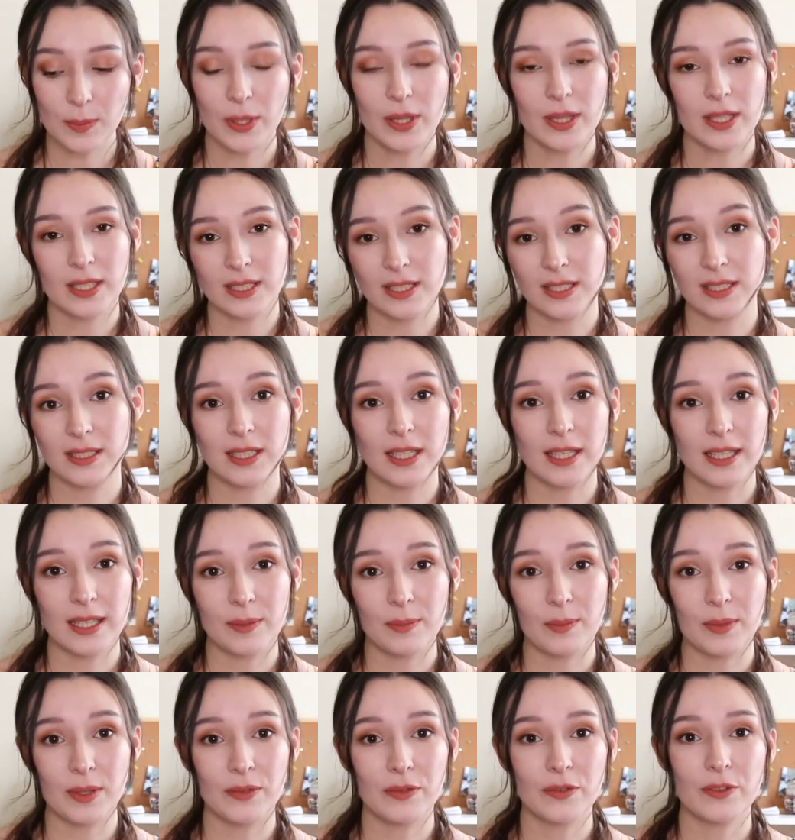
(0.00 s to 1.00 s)
but this is
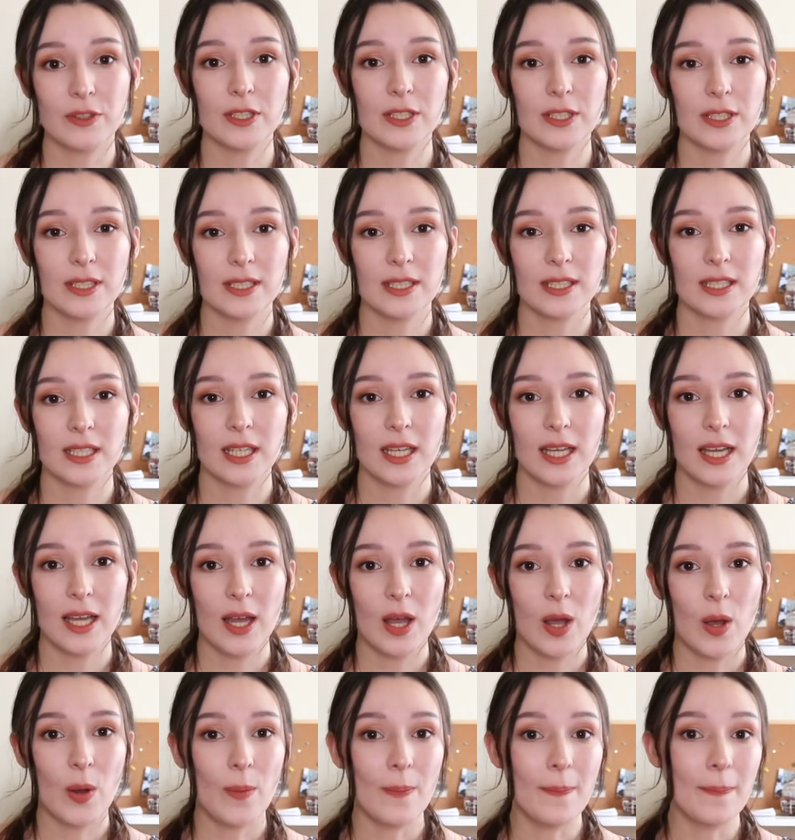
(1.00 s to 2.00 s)
like my first
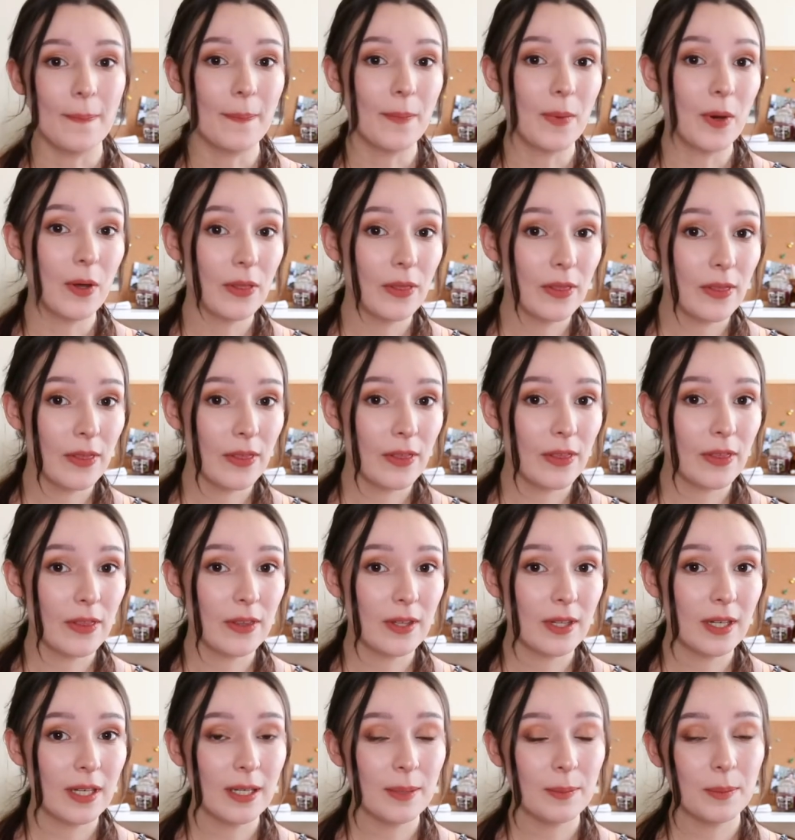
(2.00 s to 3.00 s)

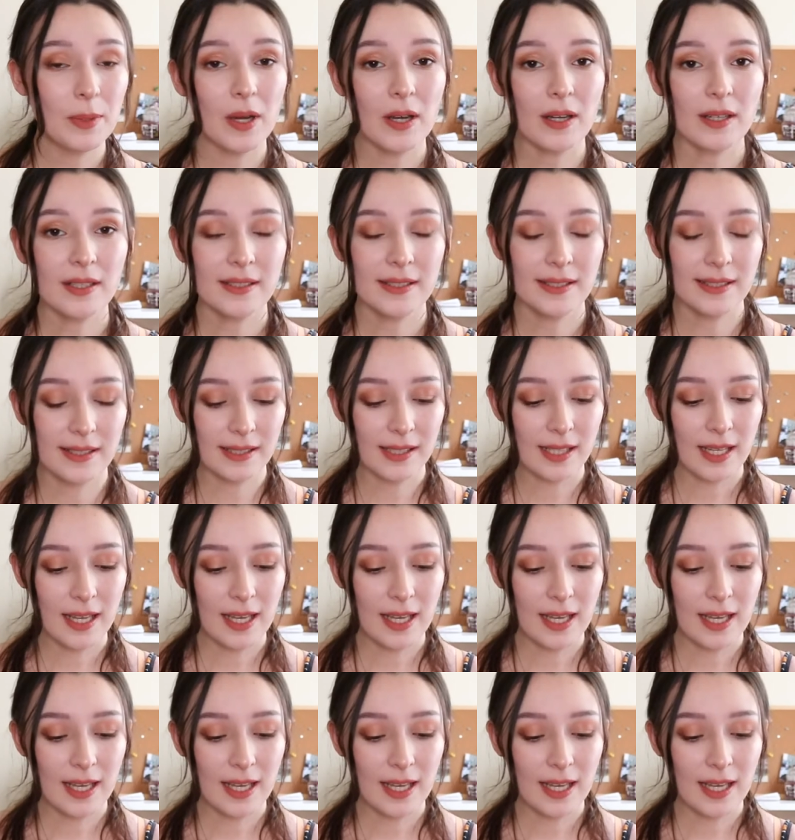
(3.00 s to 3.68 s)
monthly box.